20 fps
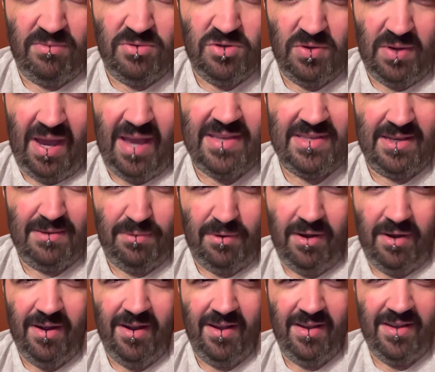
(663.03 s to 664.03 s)
Jurassic
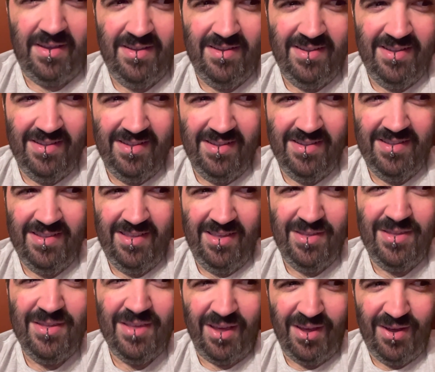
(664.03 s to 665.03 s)
Park.
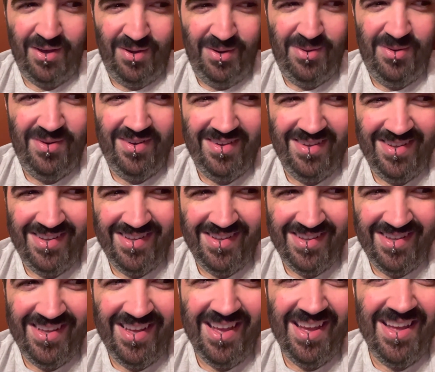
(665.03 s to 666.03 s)
So,
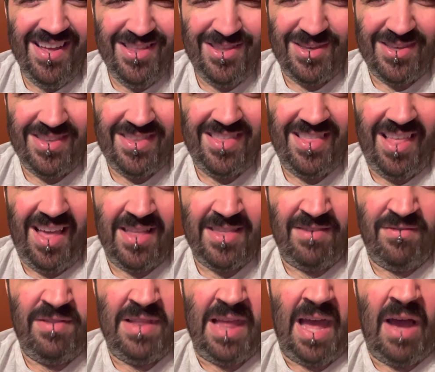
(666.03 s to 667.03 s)
just lots
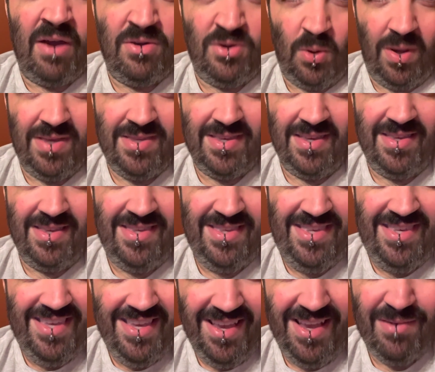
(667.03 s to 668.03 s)
of loud
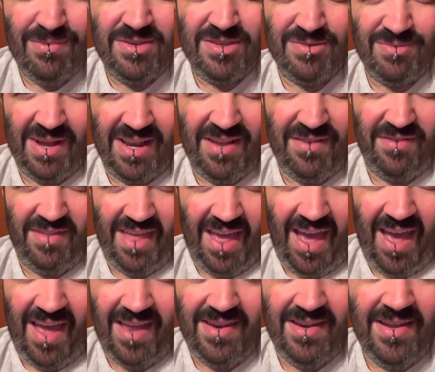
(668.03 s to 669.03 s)
noises. It was ready for
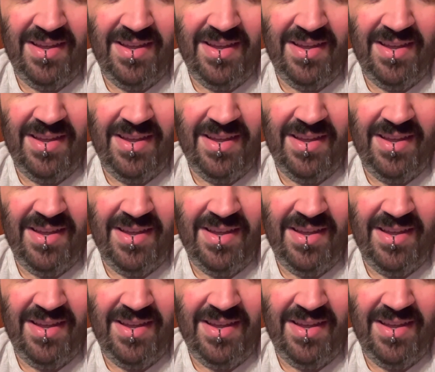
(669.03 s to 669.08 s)
that.